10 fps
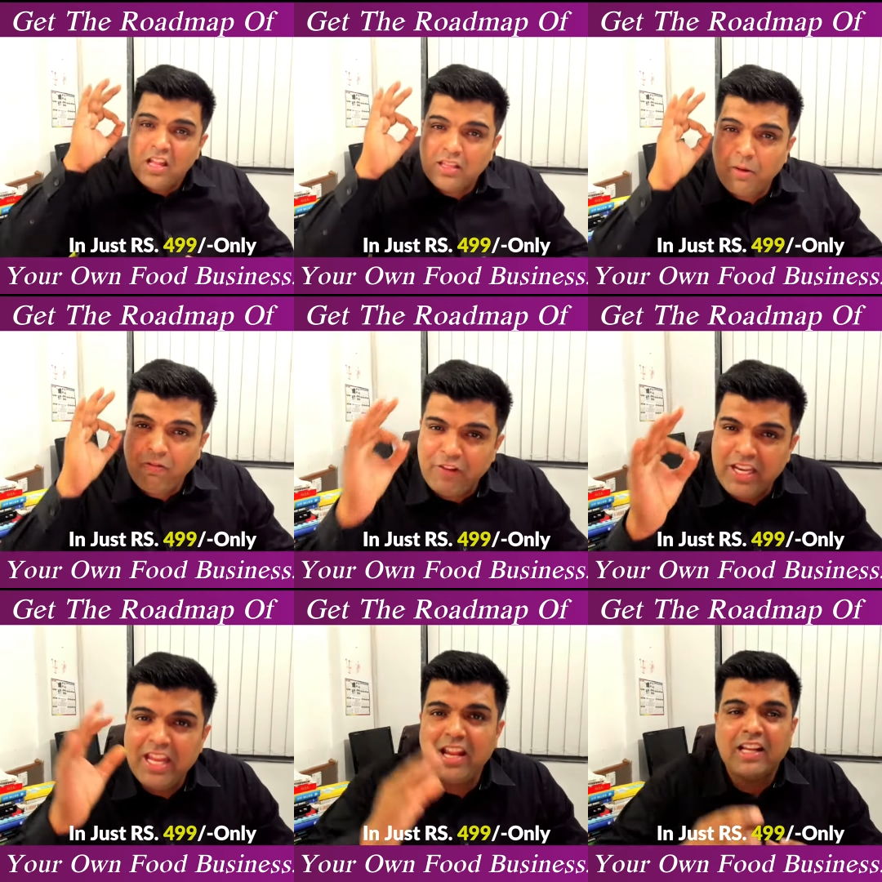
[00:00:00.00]
the
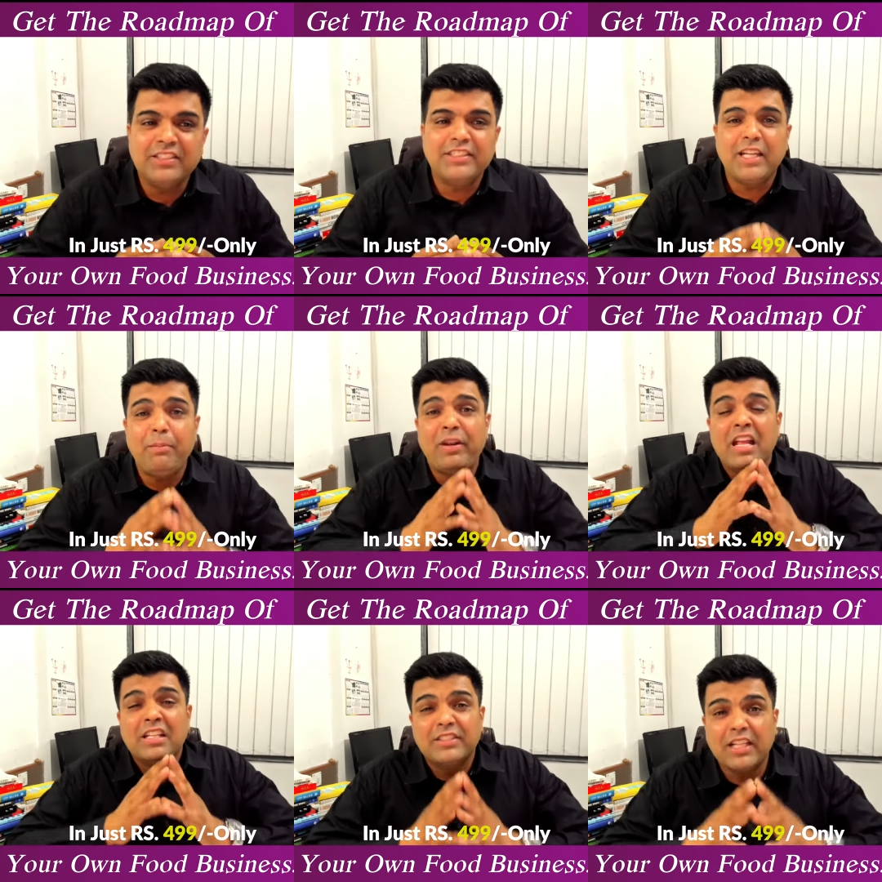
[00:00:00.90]
winning concept,
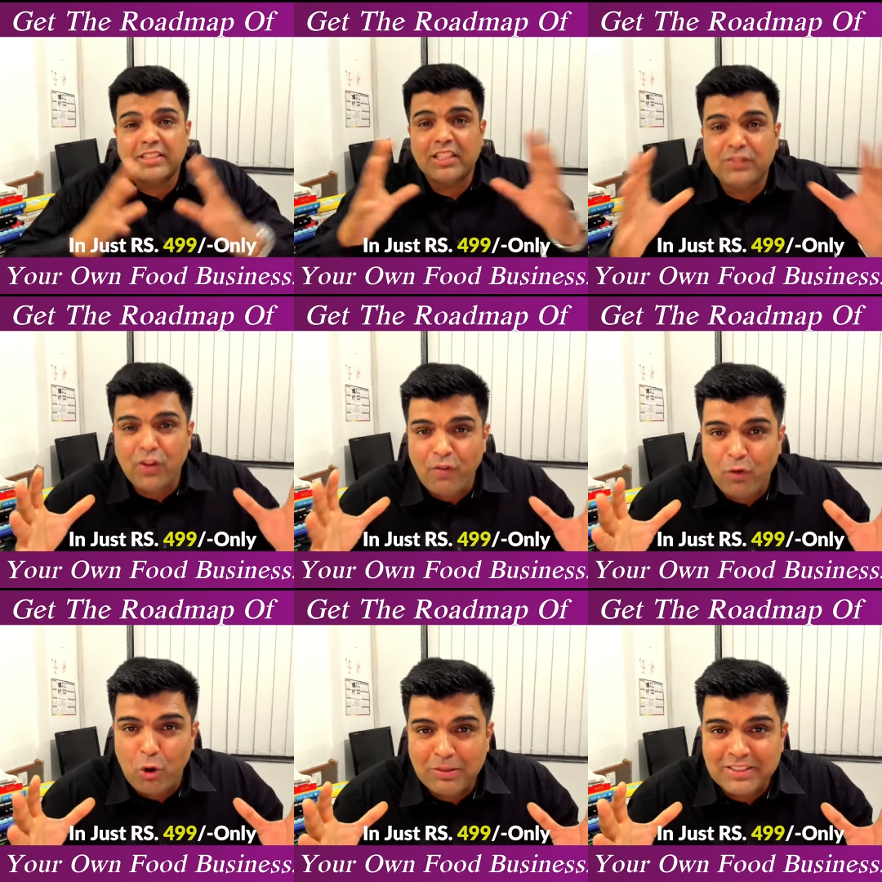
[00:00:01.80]
successful
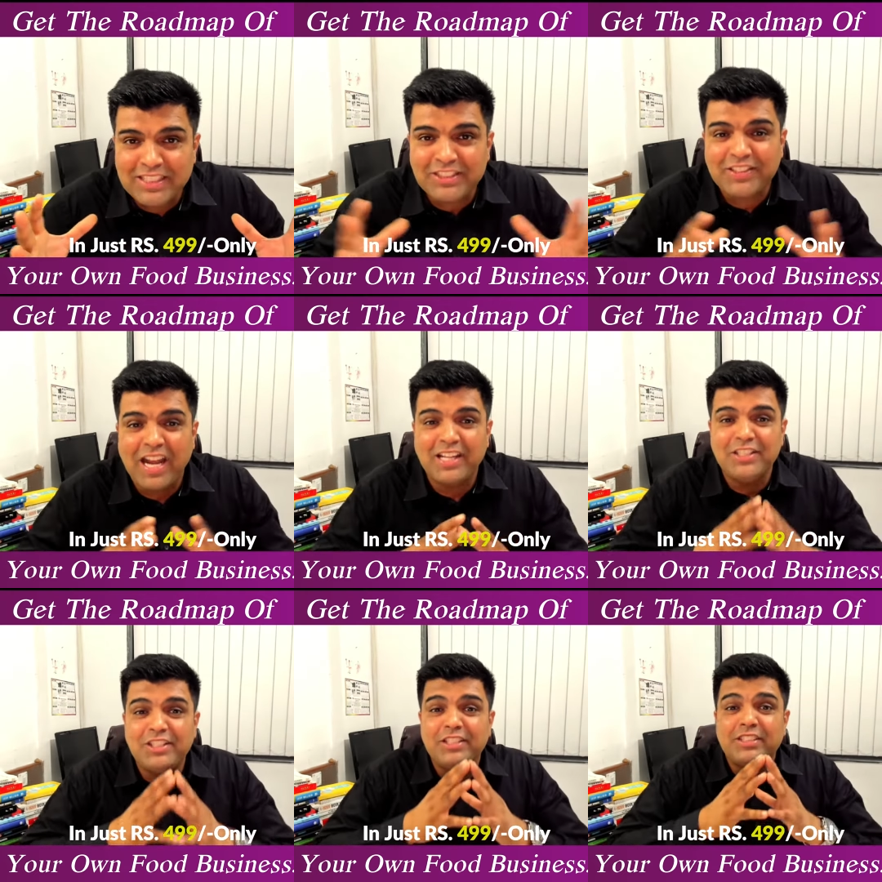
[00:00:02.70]
food business
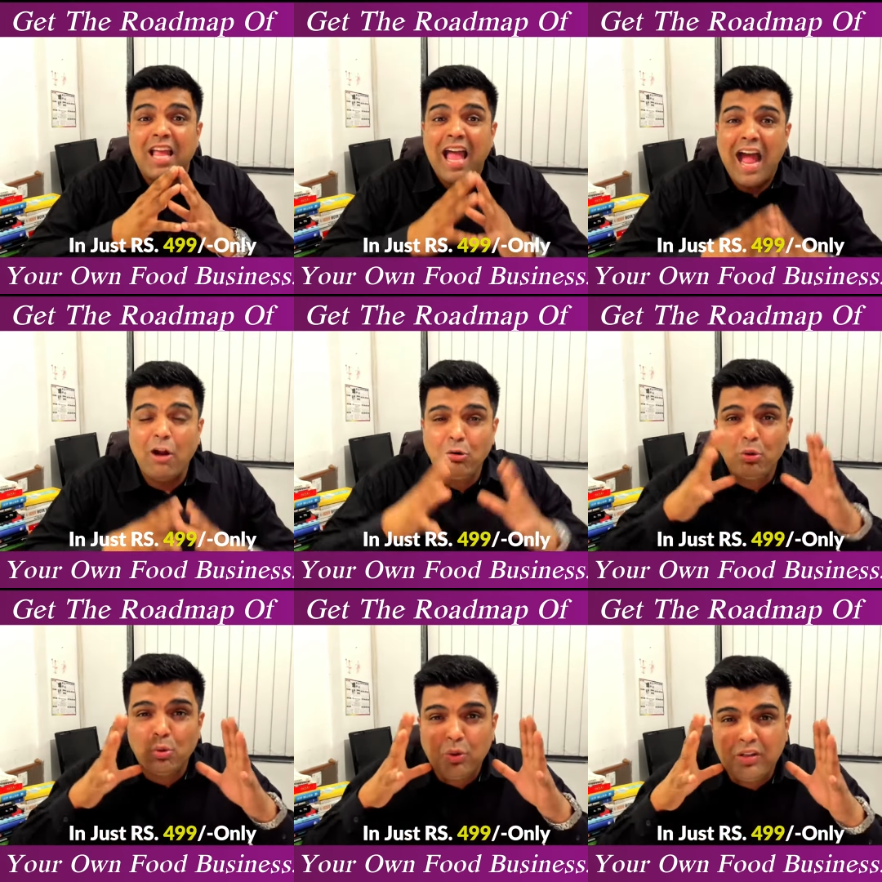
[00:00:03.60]
strategies, how
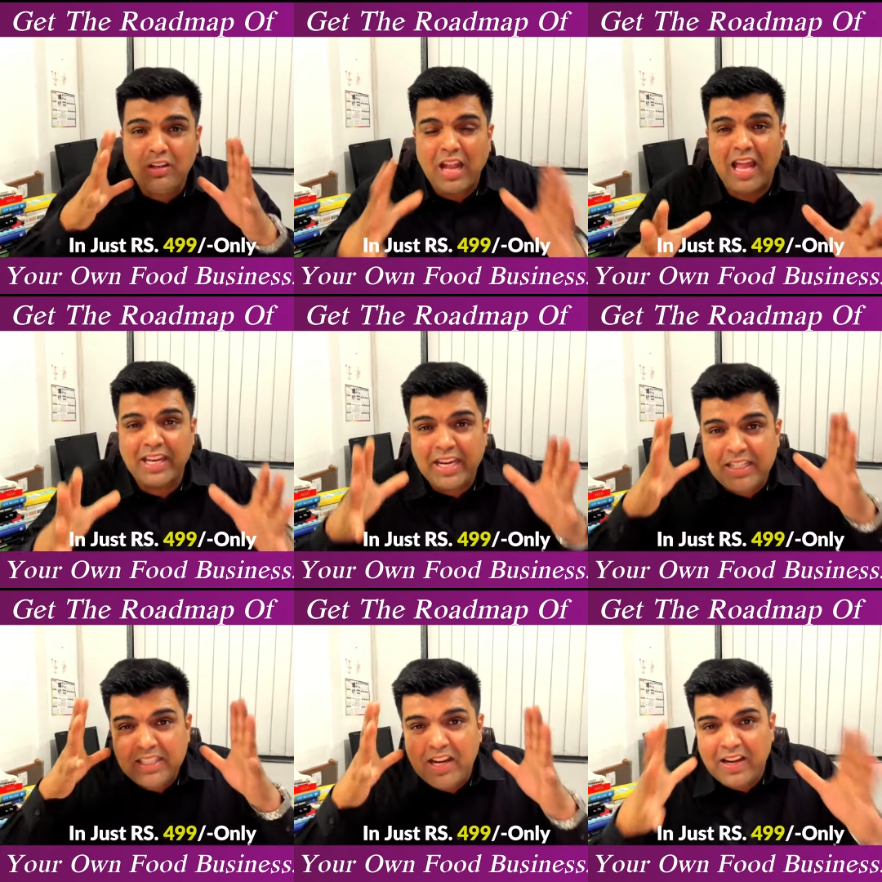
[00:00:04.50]
to
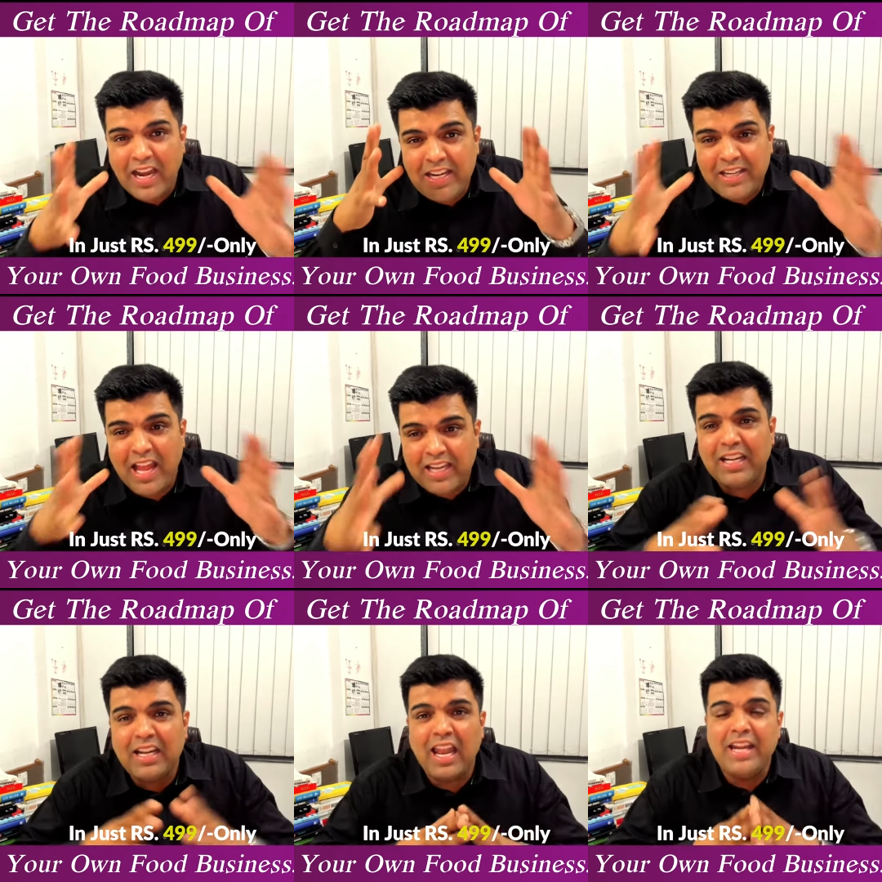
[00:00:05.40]
target the right
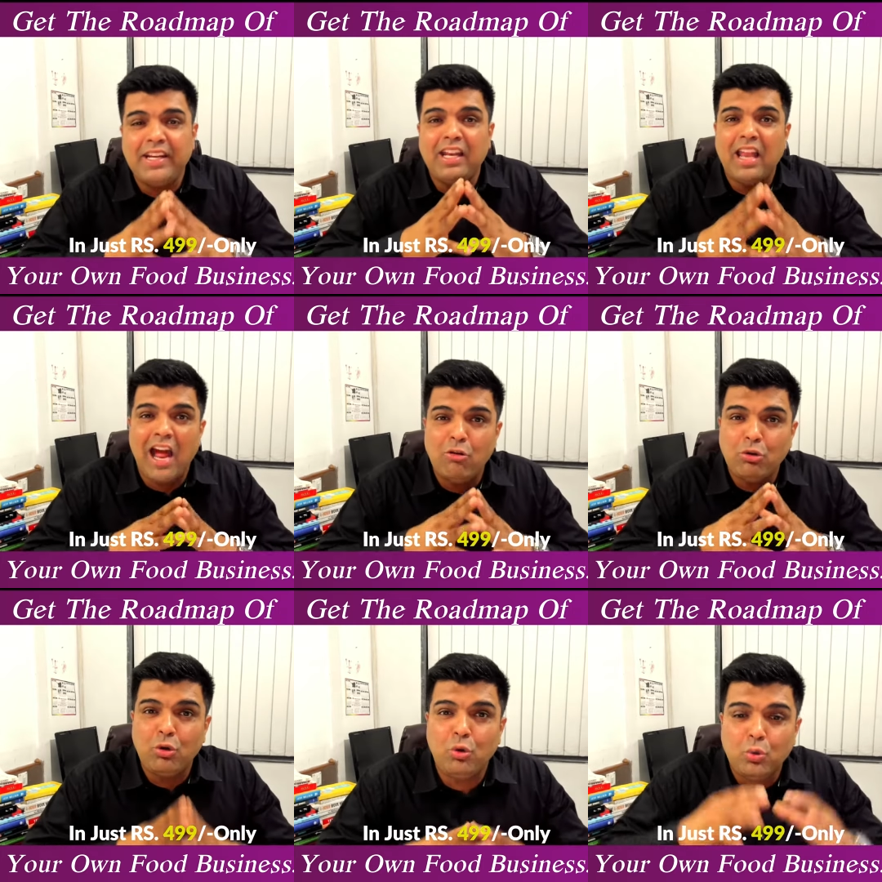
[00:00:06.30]
target clientele, how
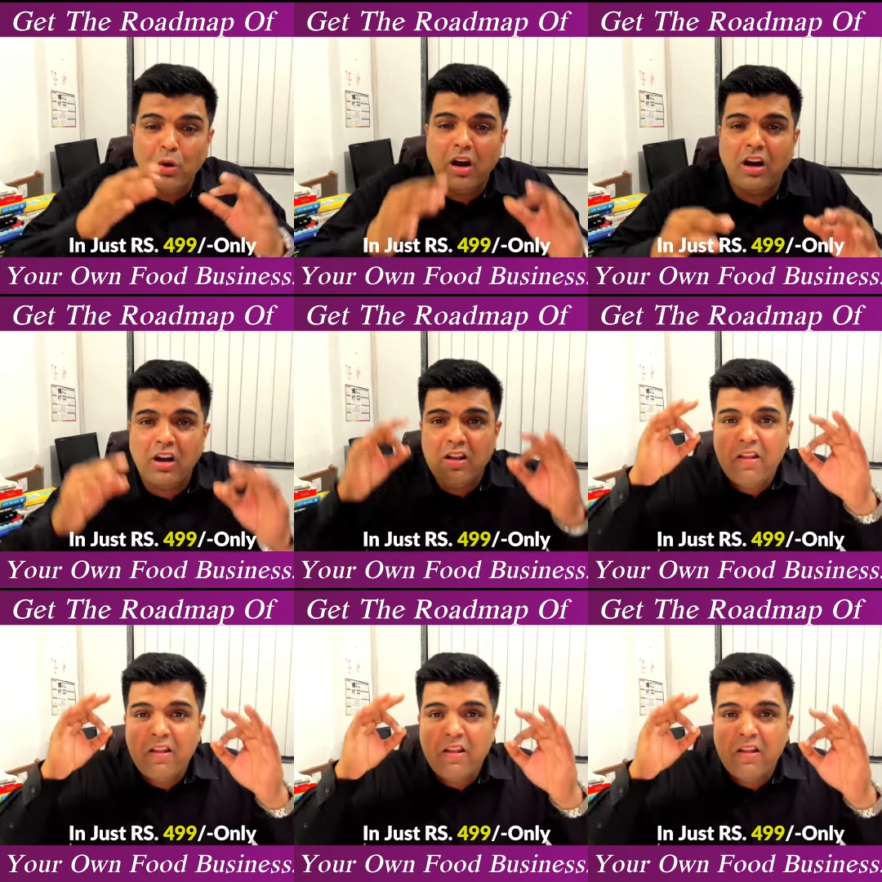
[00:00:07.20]
to do a